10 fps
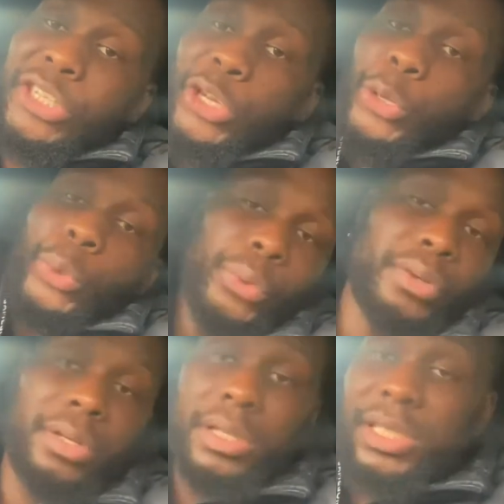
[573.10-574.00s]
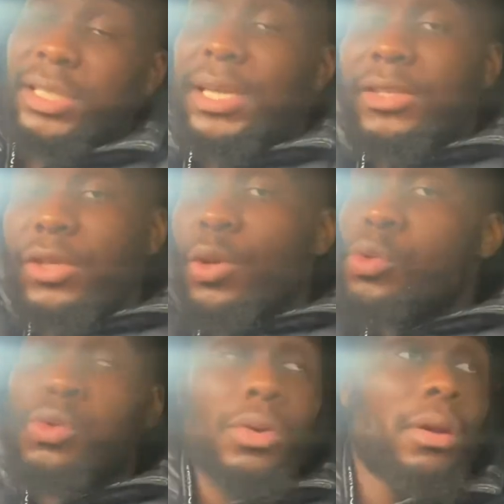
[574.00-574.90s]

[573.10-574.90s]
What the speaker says: no. She says no.